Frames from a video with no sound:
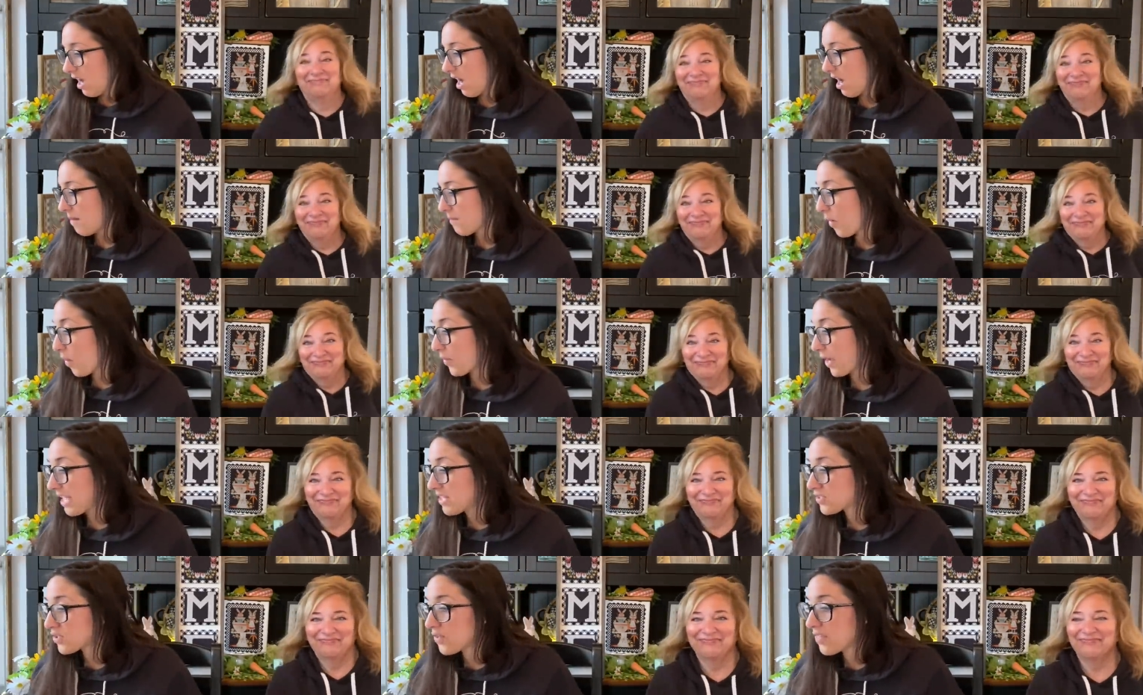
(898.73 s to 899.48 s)
Speaker 1: um,
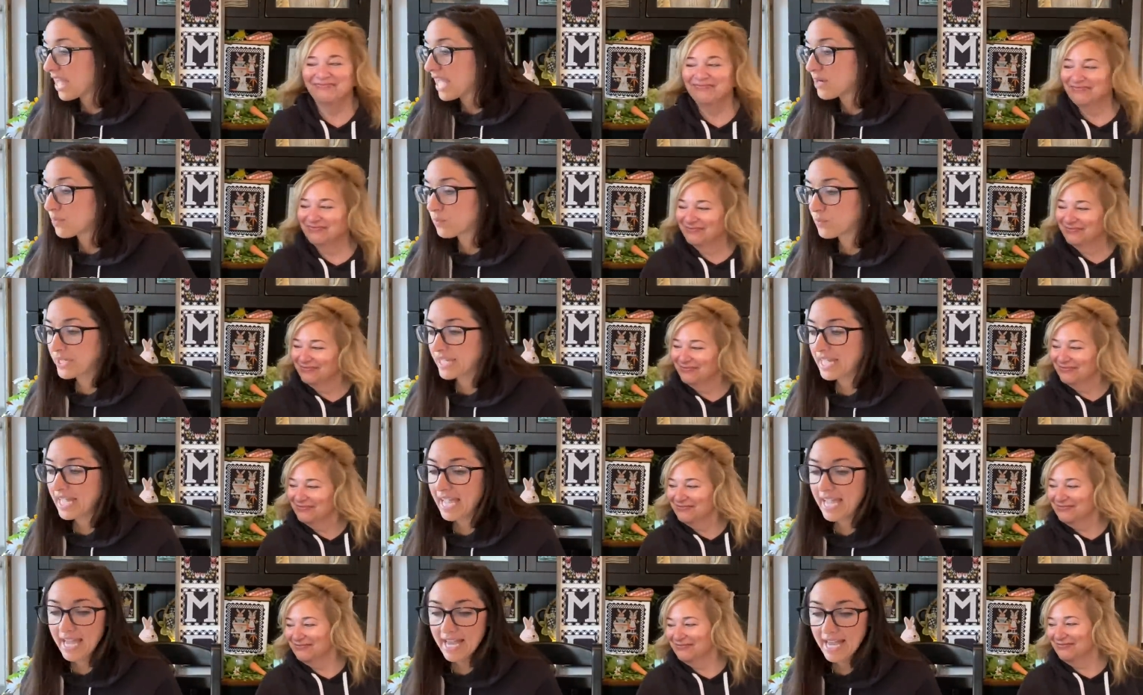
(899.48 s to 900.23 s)
okay, so then
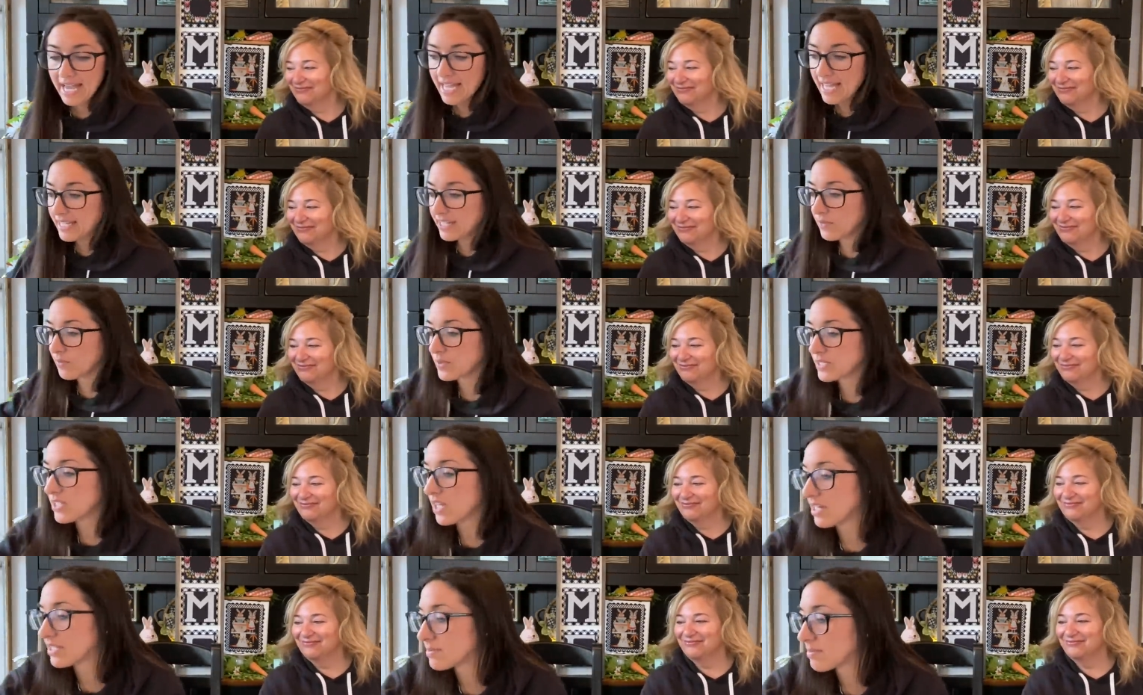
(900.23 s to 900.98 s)
we had,
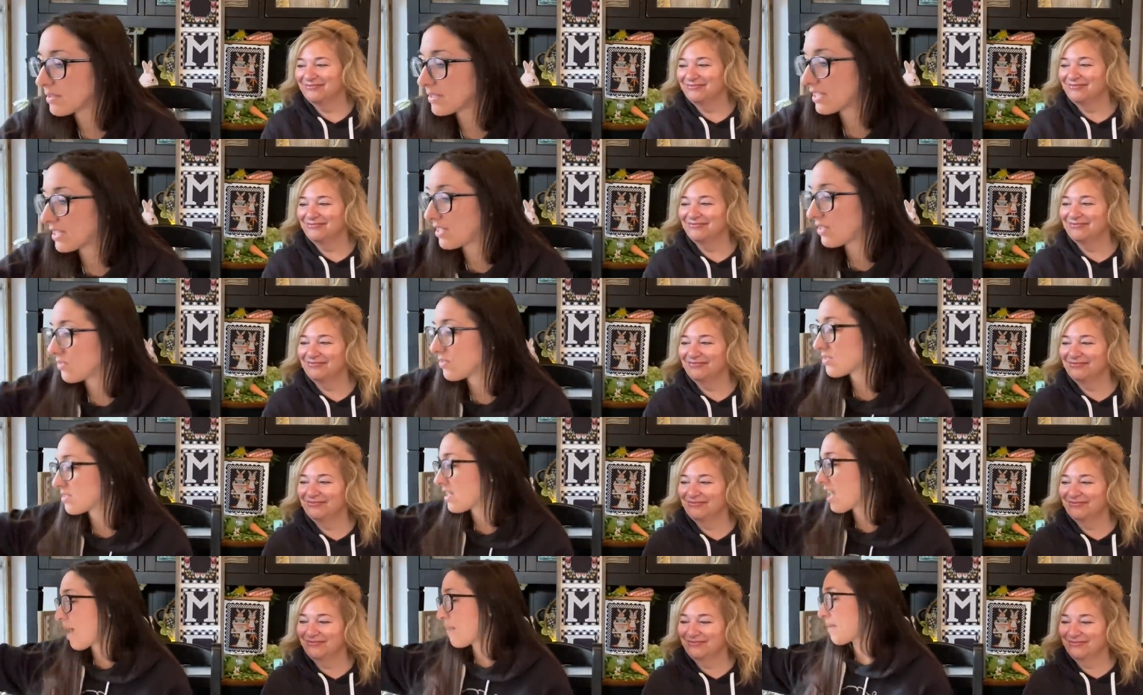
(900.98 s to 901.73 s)
we talked about the
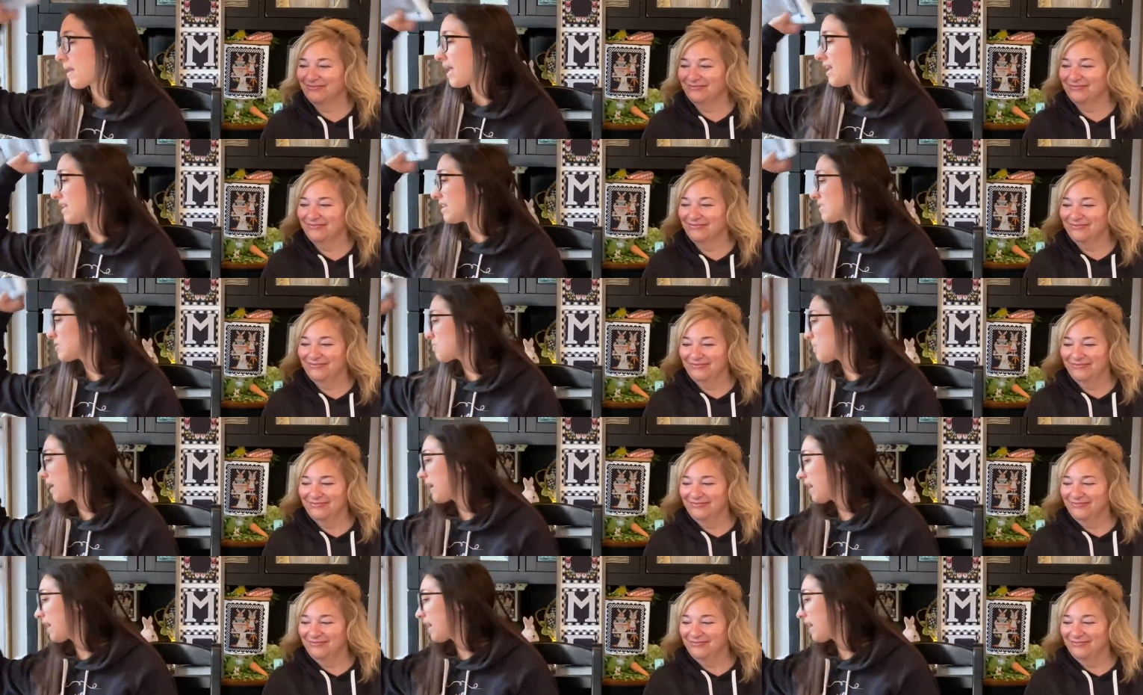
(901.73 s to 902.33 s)
Q-Snap, 8-inch by